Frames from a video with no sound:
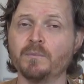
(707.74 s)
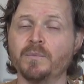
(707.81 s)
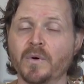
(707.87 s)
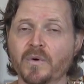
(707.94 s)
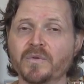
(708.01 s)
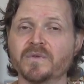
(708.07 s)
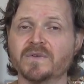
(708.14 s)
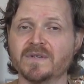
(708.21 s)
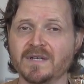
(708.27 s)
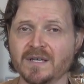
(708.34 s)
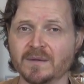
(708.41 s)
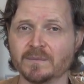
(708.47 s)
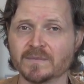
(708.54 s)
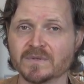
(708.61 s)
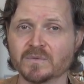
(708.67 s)
Both
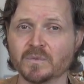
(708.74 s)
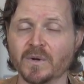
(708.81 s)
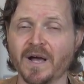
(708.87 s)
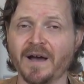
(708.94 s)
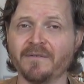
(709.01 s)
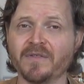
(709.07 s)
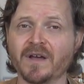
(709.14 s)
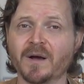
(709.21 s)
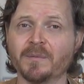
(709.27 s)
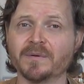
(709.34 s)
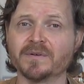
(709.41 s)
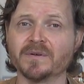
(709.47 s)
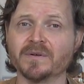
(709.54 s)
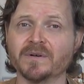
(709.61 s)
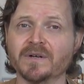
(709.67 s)
teams will have the
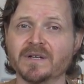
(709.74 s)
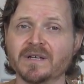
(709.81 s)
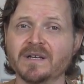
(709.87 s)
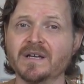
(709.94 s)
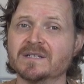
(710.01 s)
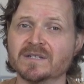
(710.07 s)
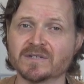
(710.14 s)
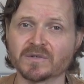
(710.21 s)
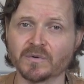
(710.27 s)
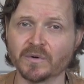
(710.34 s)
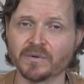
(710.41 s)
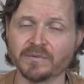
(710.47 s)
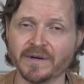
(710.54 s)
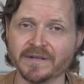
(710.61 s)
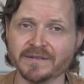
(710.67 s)
opportunity to
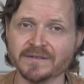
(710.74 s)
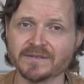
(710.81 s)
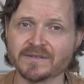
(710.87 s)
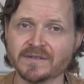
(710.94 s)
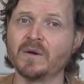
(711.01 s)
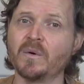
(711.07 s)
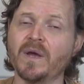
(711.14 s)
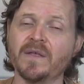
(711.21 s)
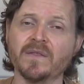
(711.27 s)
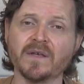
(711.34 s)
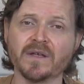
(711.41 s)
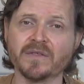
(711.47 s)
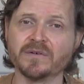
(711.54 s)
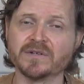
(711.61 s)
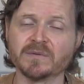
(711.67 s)
score runs and the
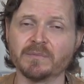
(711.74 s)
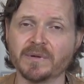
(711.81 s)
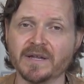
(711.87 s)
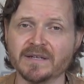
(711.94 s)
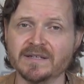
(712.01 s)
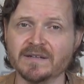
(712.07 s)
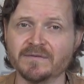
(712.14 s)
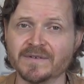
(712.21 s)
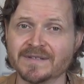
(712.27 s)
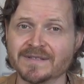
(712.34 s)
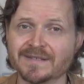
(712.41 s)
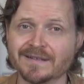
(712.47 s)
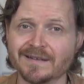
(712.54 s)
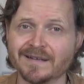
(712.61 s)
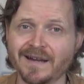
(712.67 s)
other to play
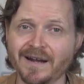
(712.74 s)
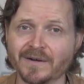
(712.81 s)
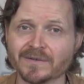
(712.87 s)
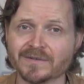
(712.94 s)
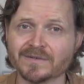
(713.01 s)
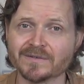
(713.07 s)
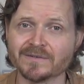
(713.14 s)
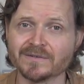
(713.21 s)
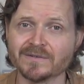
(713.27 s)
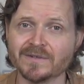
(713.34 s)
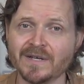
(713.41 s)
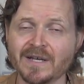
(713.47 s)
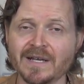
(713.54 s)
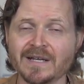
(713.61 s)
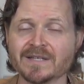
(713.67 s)
defense and get outs.
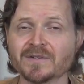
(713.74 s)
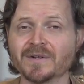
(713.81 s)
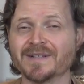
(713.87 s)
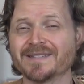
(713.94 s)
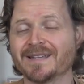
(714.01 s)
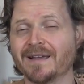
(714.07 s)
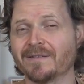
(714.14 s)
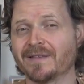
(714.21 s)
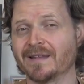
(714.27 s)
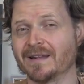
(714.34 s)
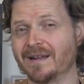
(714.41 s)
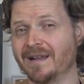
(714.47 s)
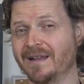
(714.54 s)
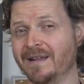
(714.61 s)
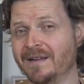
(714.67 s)
So let's say at
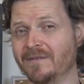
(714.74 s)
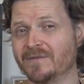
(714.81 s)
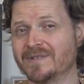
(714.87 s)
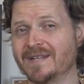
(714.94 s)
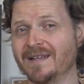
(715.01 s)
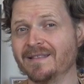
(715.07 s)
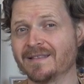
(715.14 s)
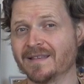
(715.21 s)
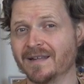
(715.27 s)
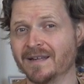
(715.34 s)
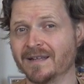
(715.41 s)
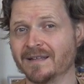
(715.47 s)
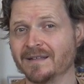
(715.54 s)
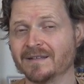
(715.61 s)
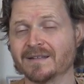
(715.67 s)
the end of 10th
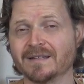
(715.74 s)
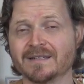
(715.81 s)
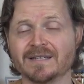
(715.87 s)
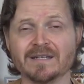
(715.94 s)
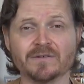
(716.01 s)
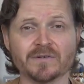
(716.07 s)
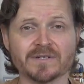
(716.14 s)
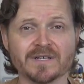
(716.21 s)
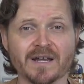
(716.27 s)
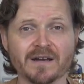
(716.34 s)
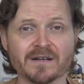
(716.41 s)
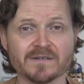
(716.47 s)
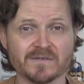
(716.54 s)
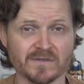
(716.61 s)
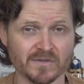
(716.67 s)
inning, the Detroit
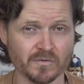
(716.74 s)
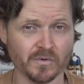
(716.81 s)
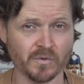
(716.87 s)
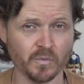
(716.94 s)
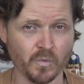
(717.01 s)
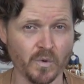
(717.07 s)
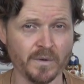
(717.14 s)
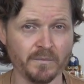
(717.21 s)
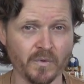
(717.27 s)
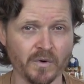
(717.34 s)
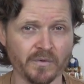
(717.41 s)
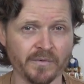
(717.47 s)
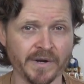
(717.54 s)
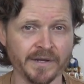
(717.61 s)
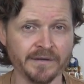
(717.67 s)
Tigers have scored 1 more
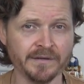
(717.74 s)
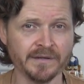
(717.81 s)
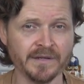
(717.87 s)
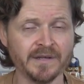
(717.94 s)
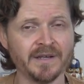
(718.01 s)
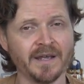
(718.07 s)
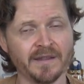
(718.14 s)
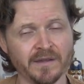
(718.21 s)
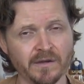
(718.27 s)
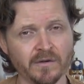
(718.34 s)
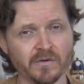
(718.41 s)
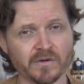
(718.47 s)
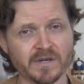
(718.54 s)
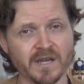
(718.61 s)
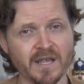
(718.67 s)
run and the New
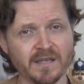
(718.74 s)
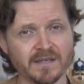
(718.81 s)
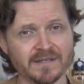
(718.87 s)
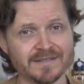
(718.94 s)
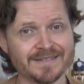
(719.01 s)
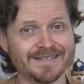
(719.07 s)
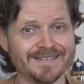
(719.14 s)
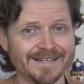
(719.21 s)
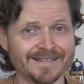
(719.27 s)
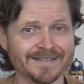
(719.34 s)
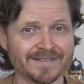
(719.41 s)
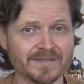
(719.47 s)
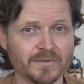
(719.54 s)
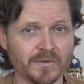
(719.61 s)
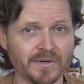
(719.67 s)
York Yankees didn't
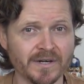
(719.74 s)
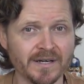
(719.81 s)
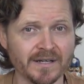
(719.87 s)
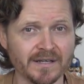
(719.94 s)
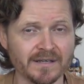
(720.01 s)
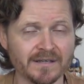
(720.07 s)
score any.